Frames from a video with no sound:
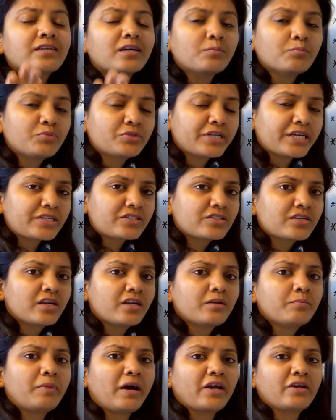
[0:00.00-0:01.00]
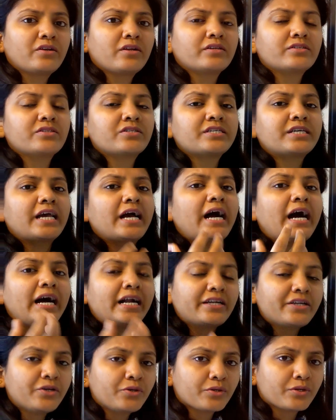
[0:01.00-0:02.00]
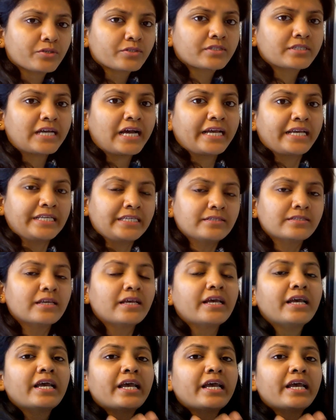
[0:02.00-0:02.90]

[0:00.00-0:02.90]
computational biology and neuroscience